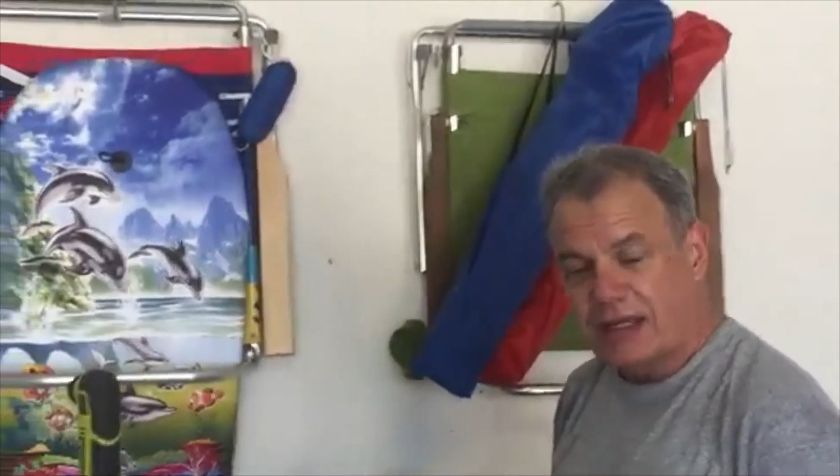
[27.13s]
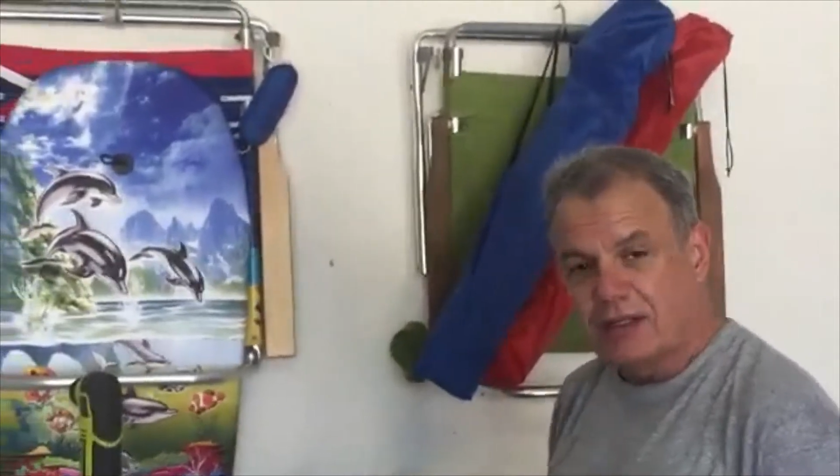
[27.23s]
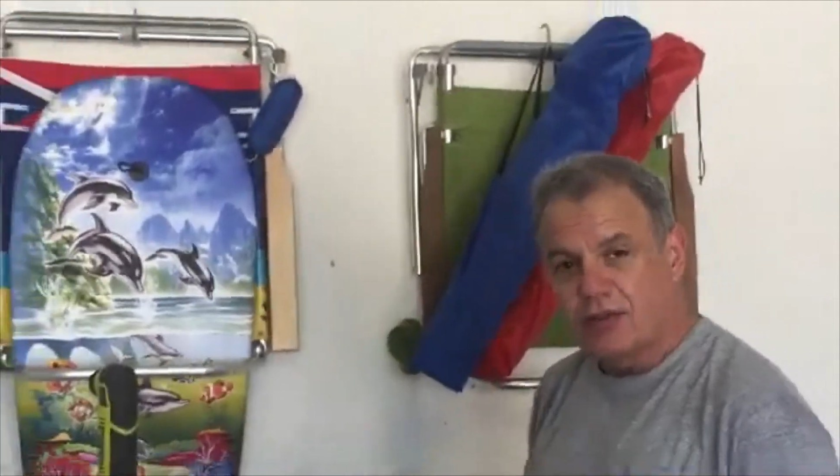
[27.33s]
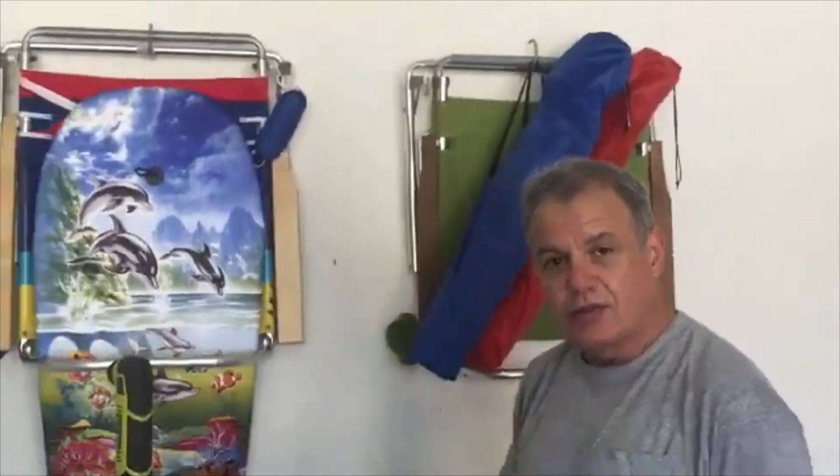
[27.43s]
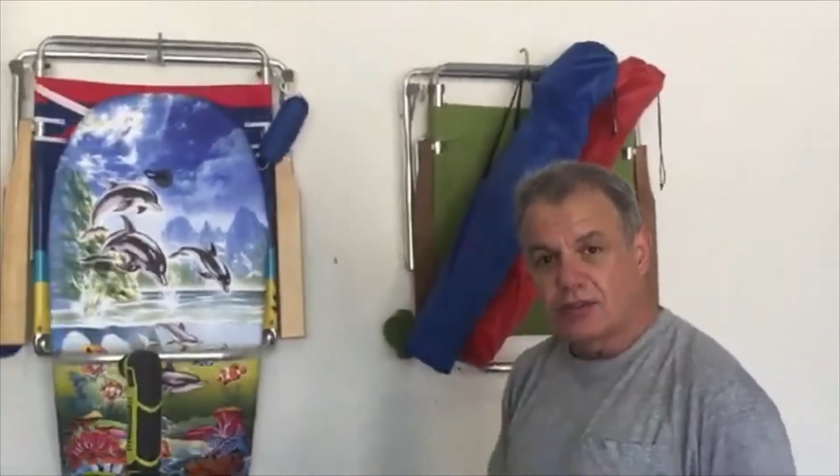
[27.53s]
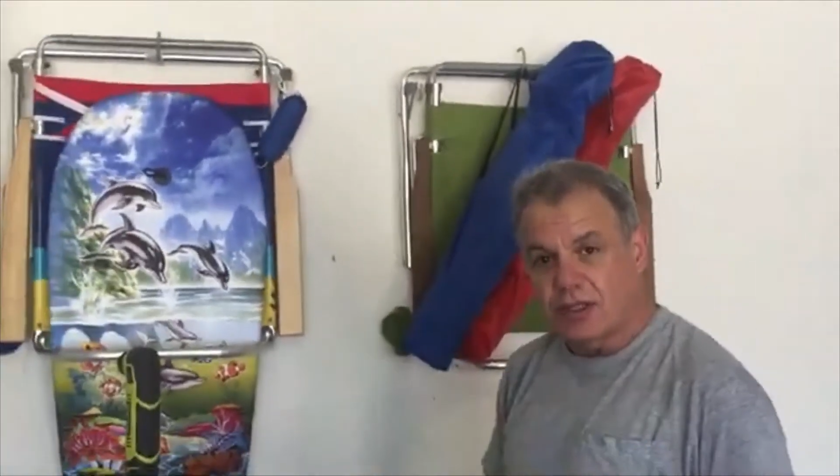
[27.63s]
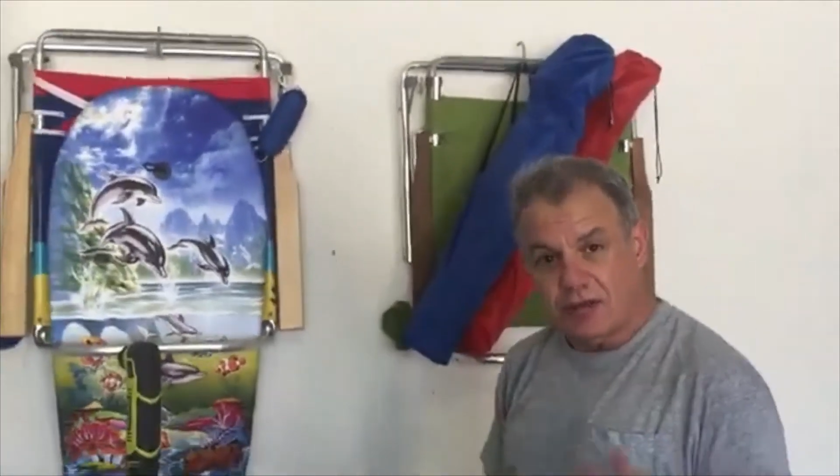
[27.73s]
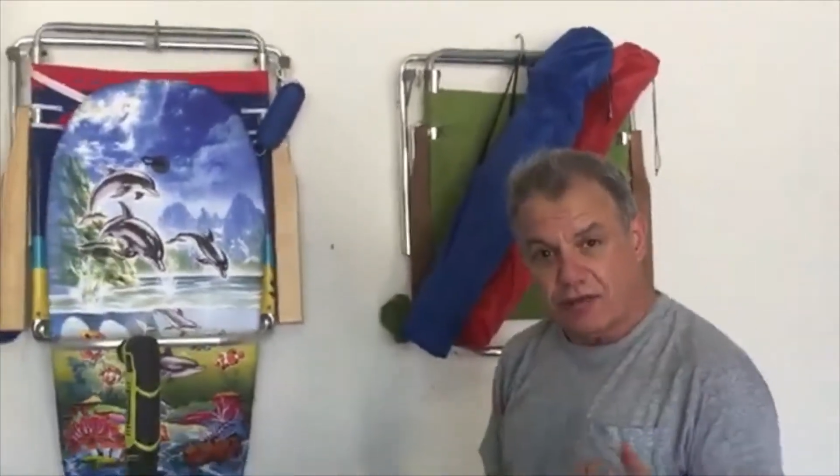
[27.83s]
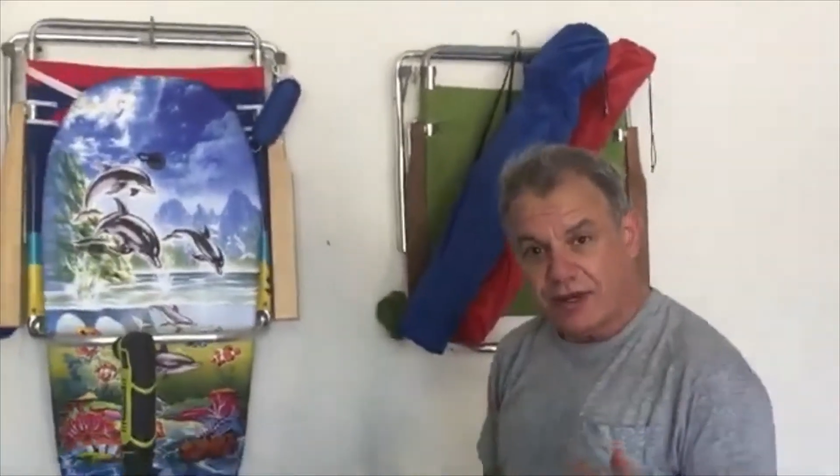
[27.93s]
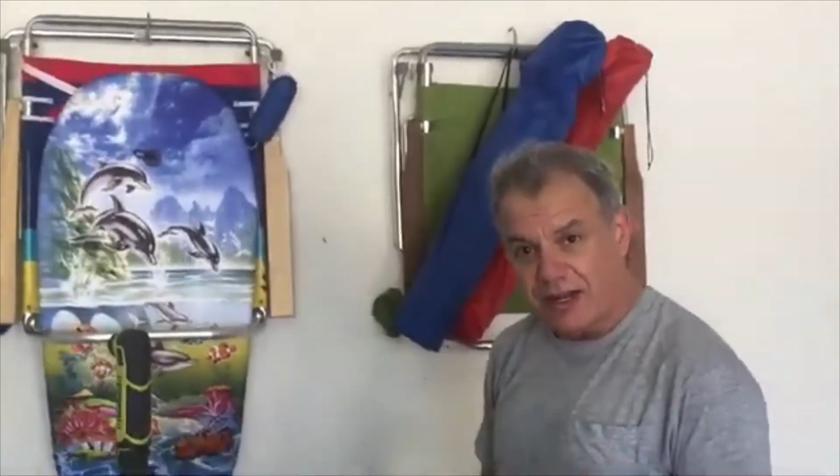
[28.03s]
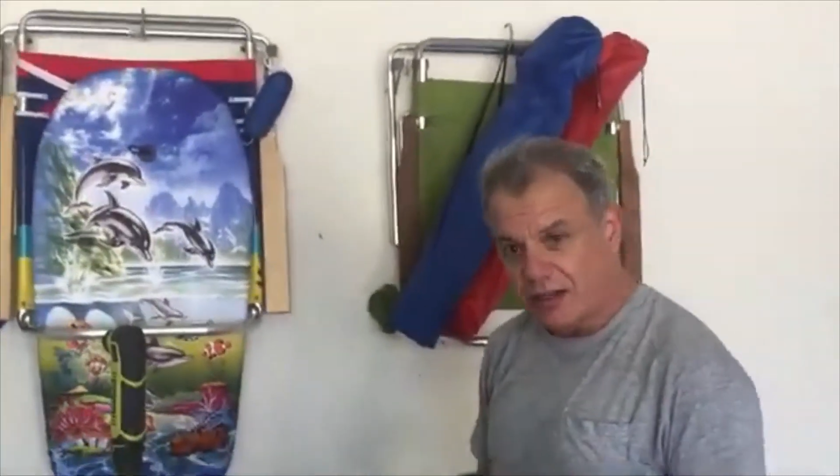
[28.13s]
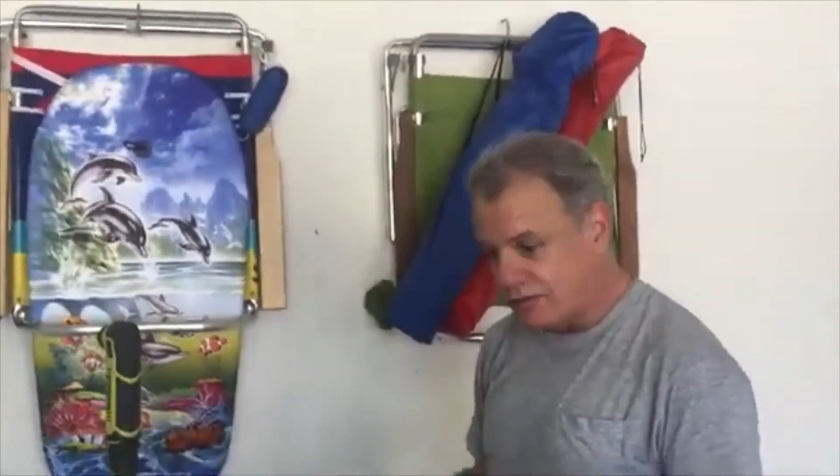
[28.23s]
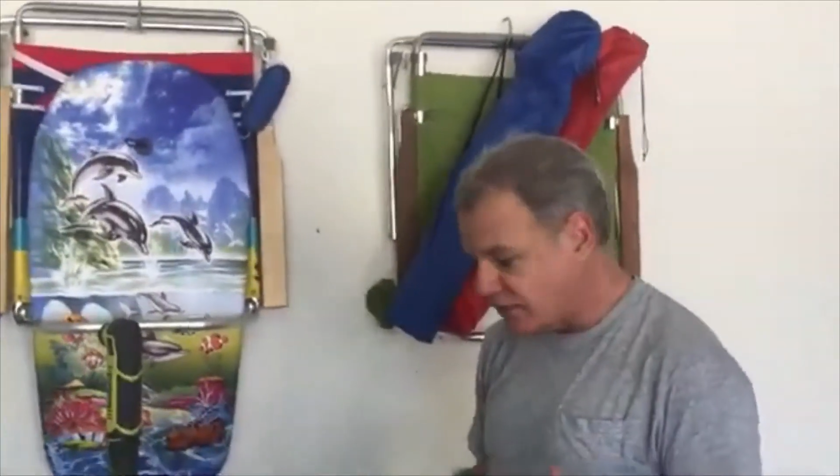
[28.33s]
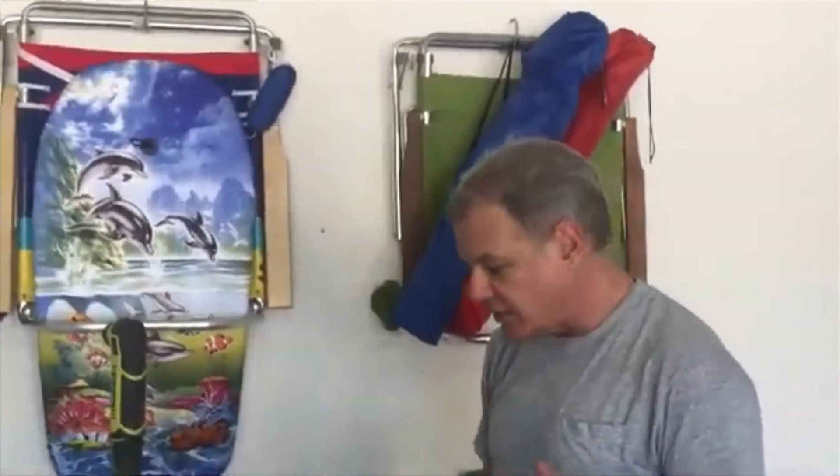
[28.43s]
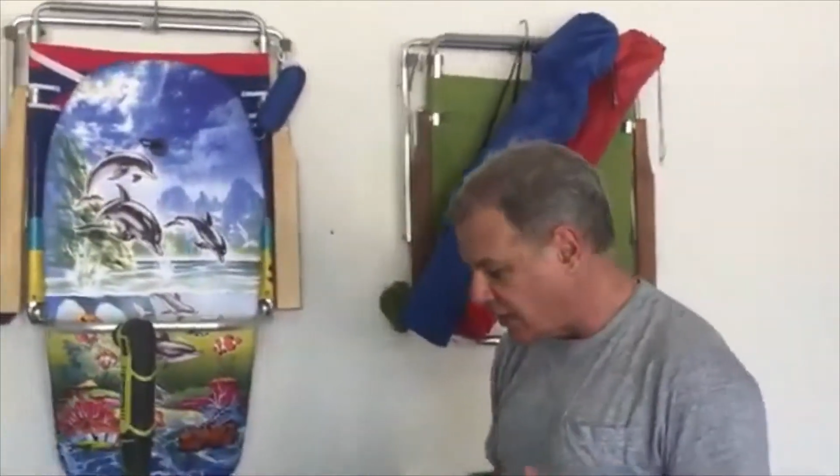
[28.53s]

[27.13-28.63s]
need to use a different kind of